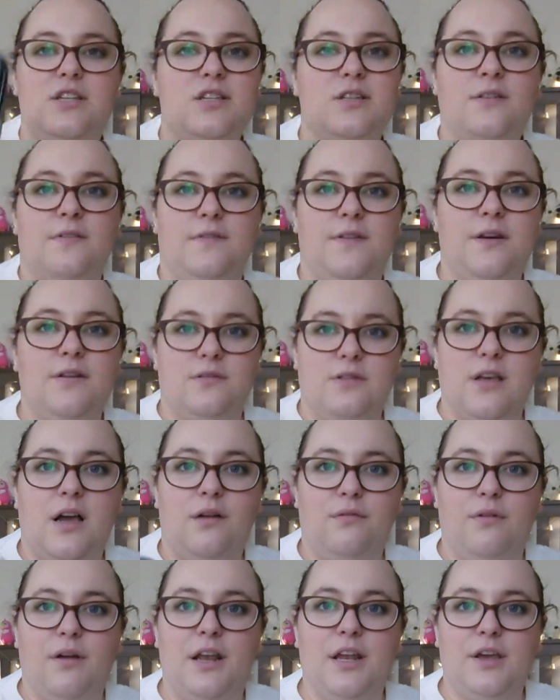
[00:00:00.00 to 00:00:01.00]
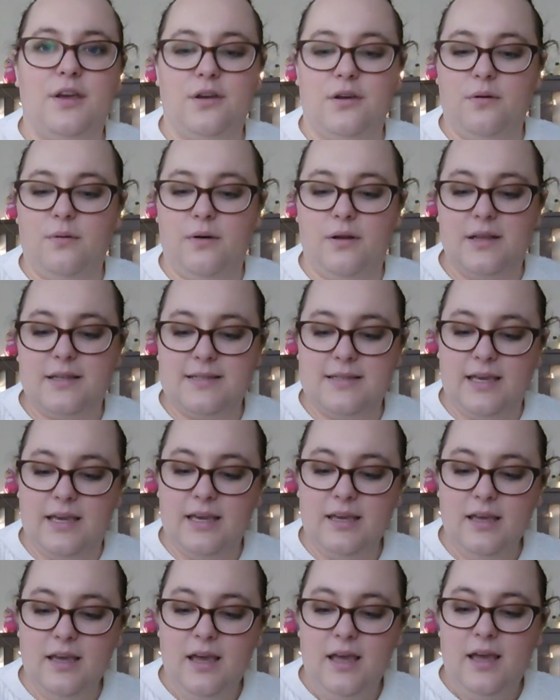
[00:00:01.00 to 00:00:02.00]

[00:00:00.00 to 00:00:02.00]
just feels like really good quality.